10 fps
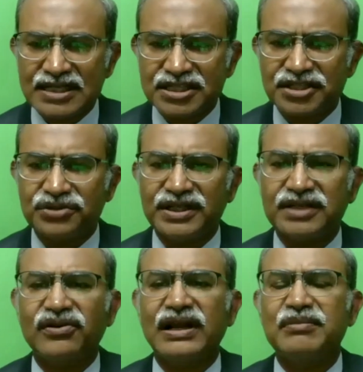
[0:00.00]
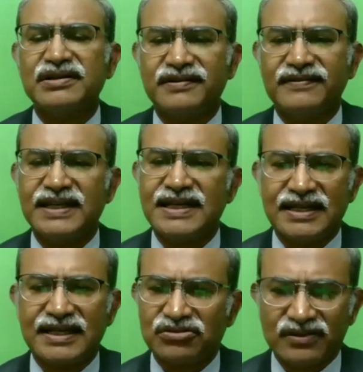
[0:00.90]
institute in collaboration with the
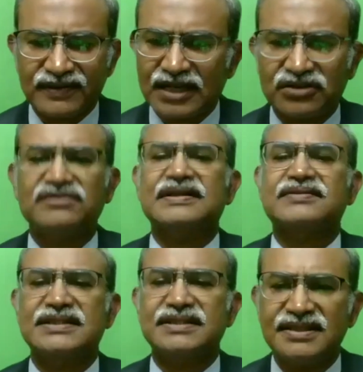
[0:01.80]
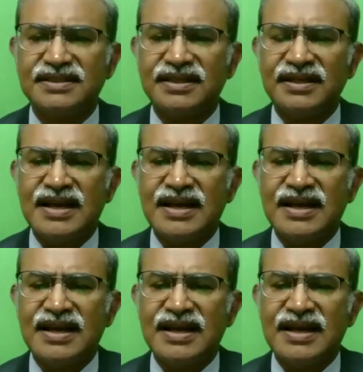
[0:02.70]
Indian Association of Cardiothoracic Vascular Surgeons.